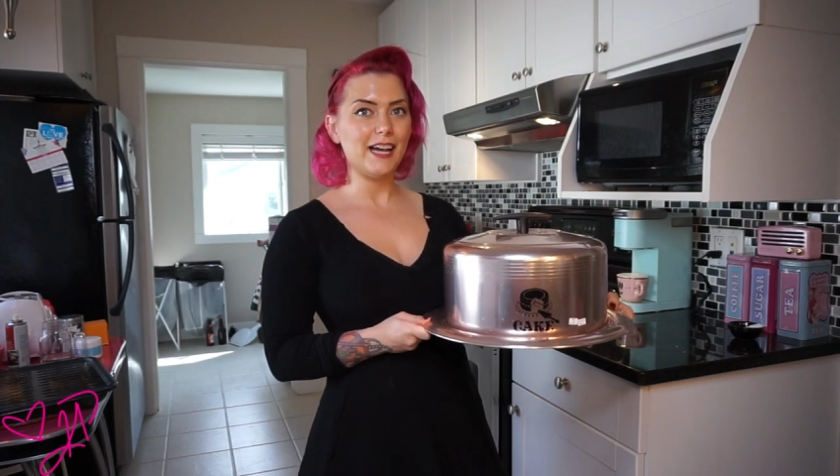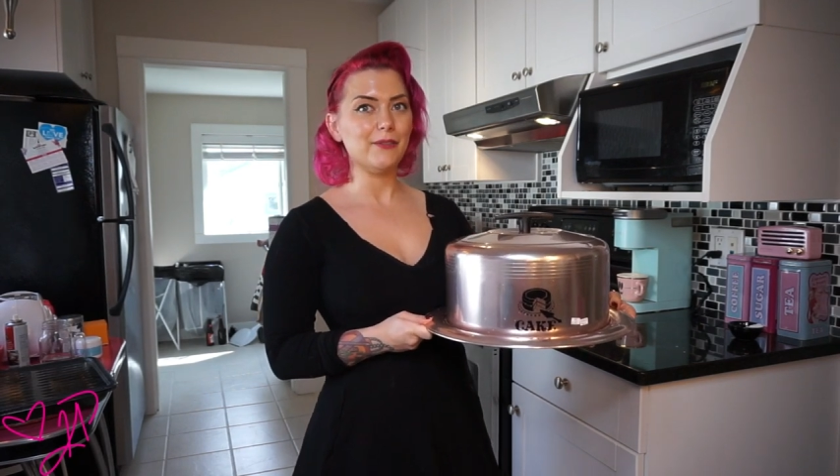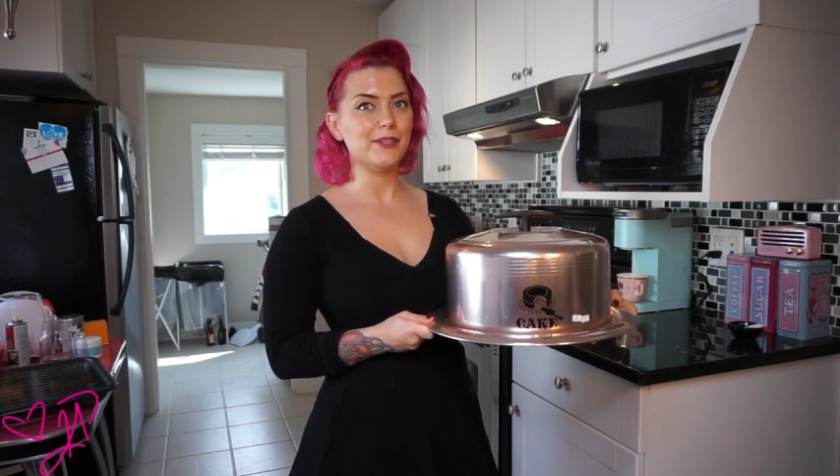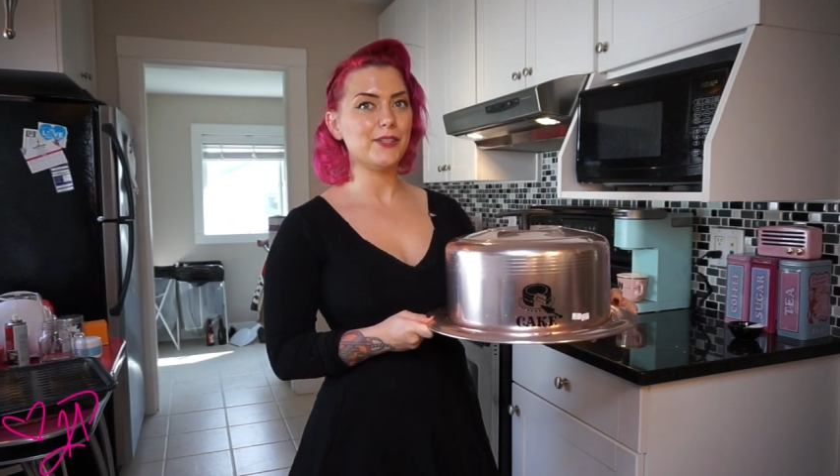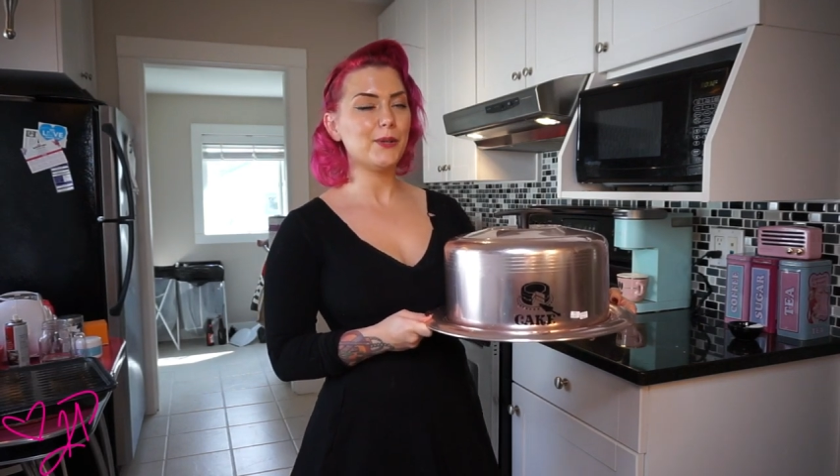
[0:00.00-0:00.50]

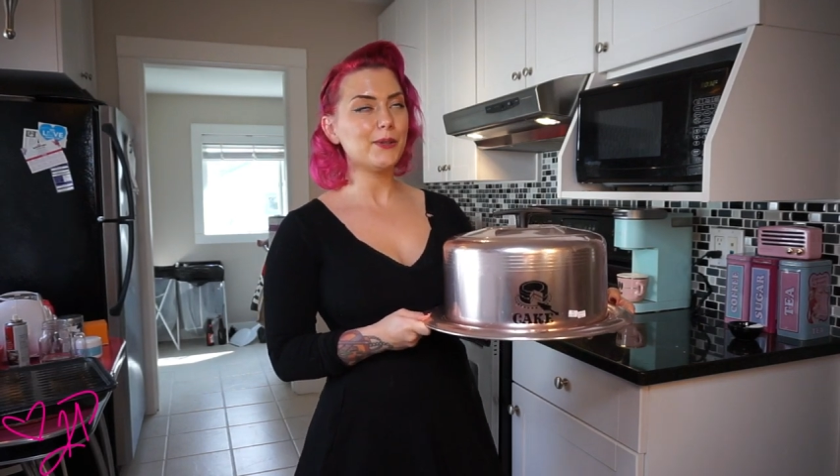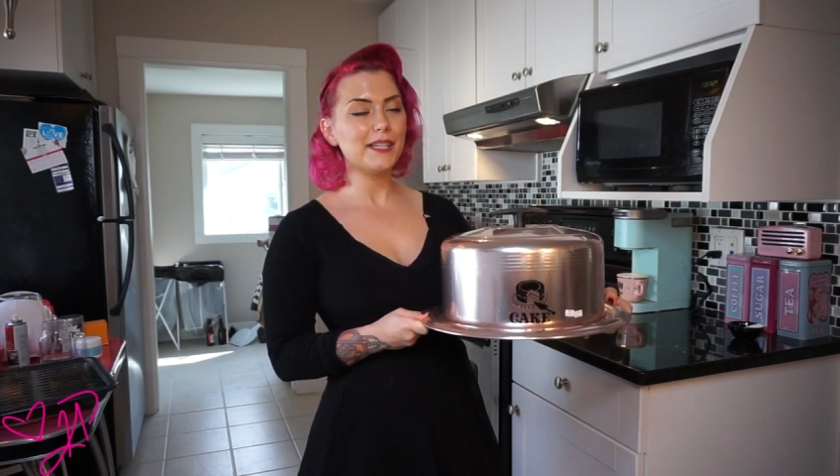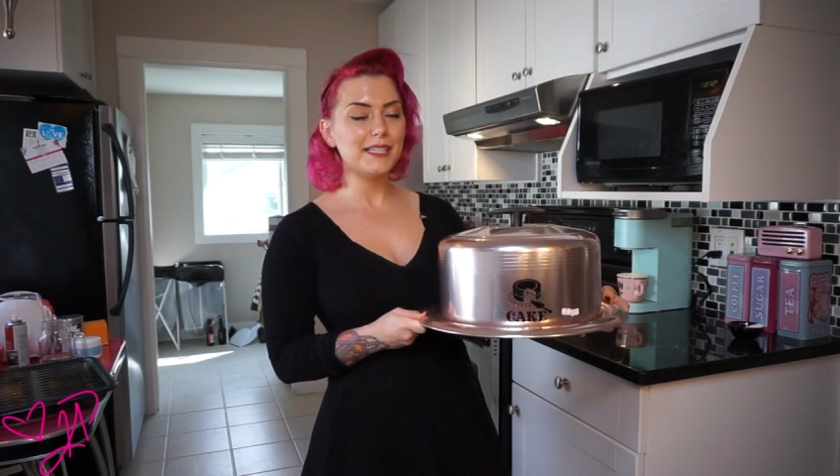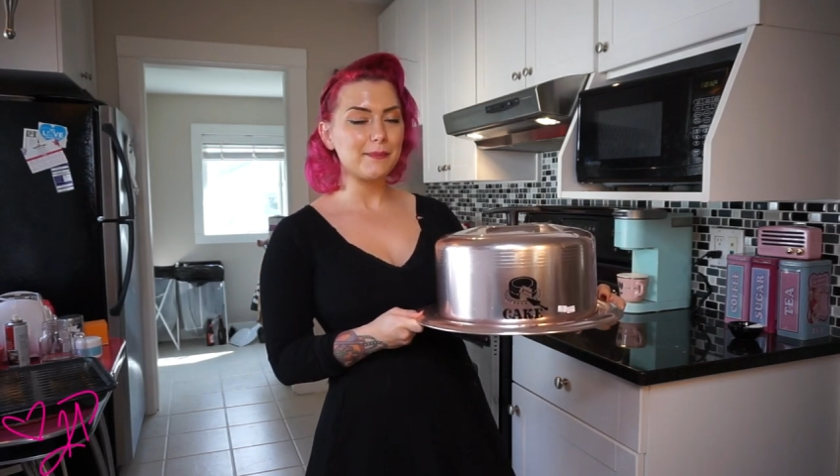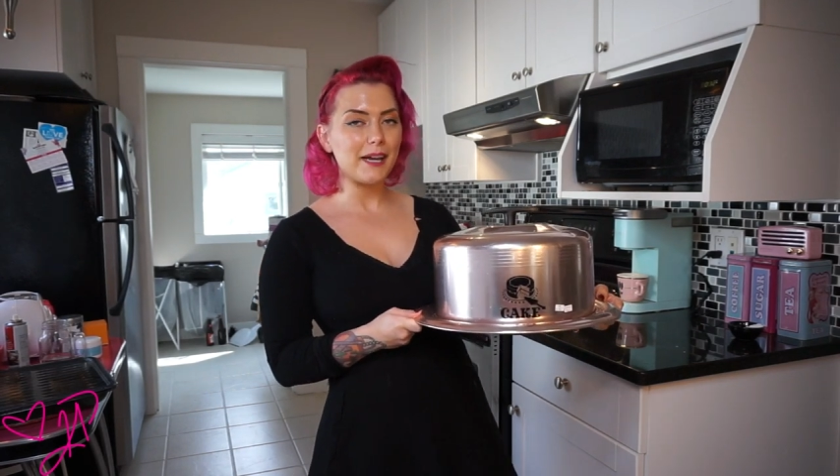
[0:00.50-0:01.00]
I was
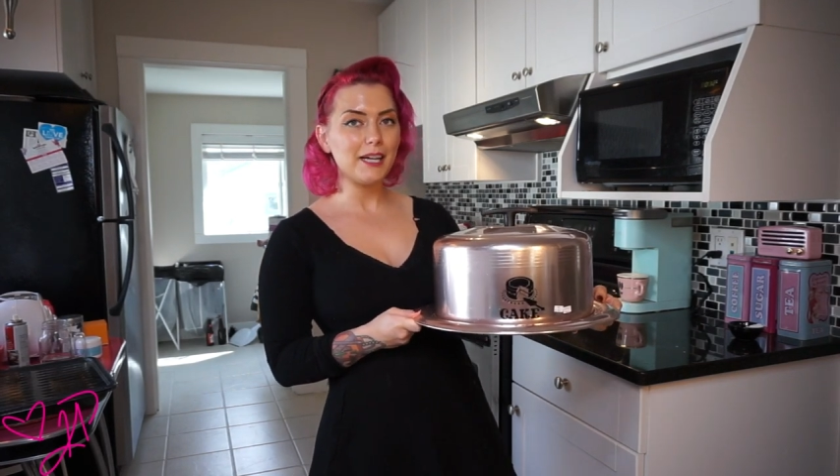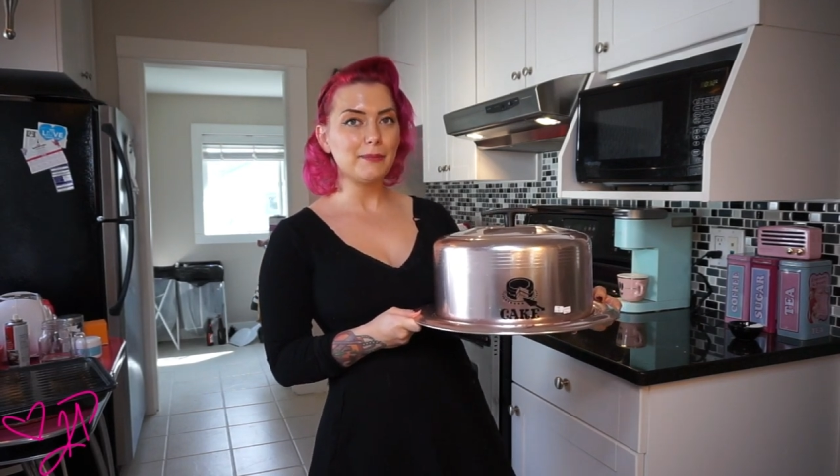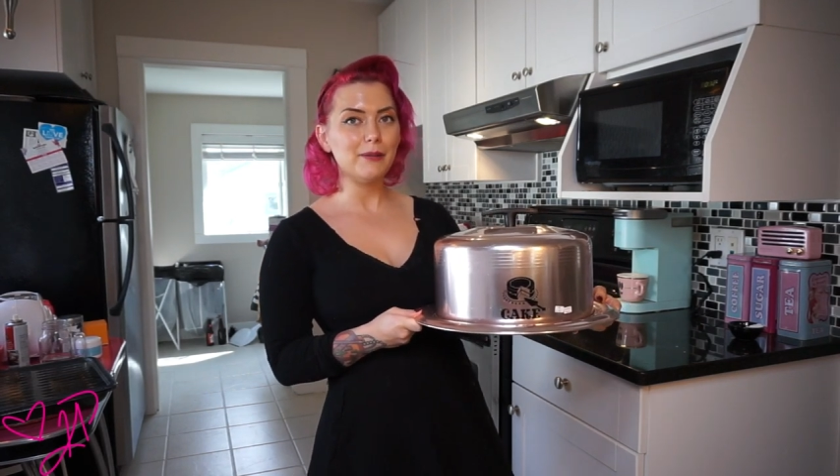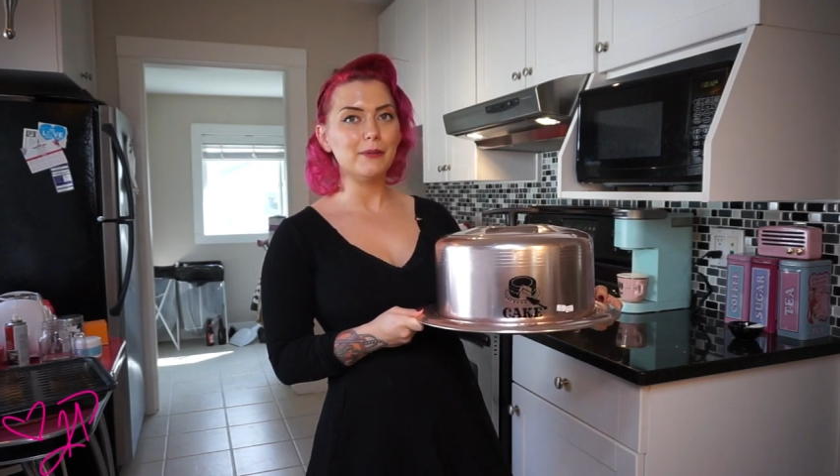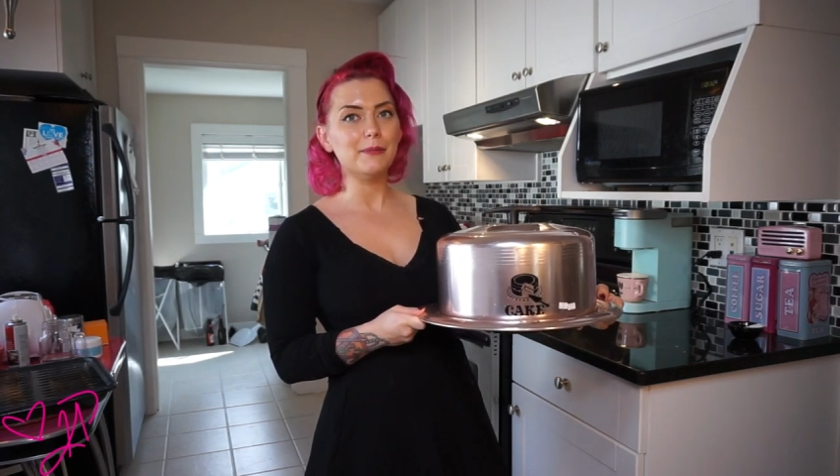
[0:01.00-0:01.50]
totally inspired
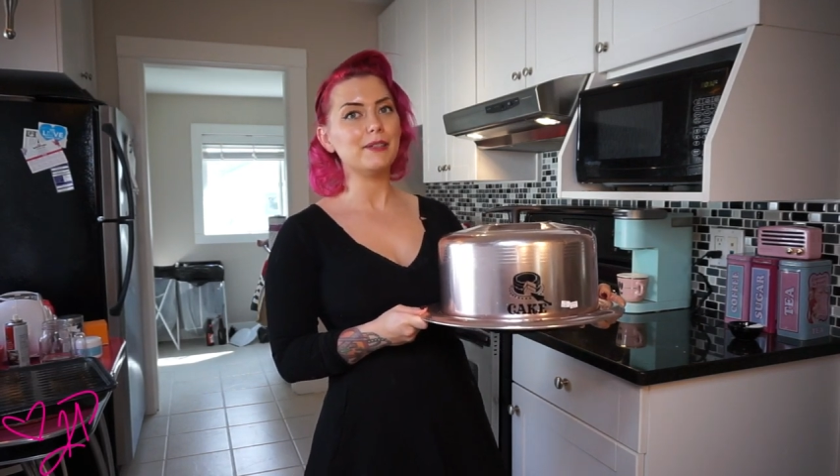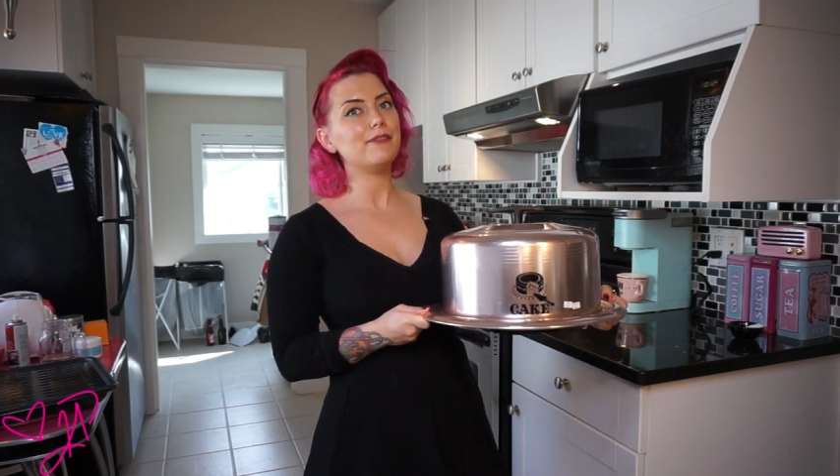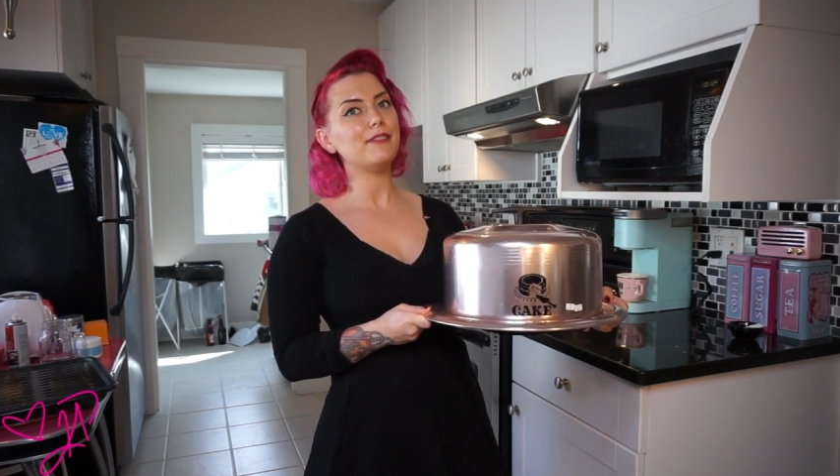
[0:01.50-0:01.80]
by one of my